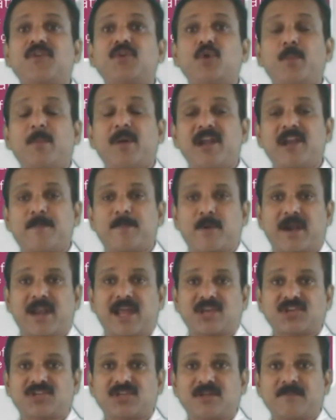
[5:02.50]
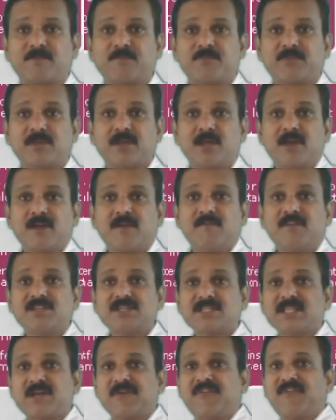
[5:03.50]
human reproduction. Which
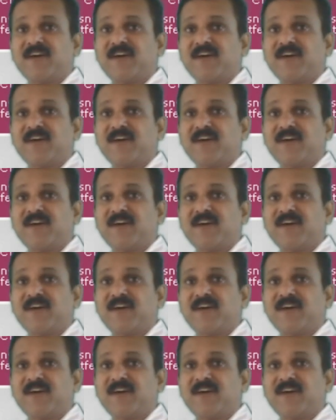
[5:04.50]
is the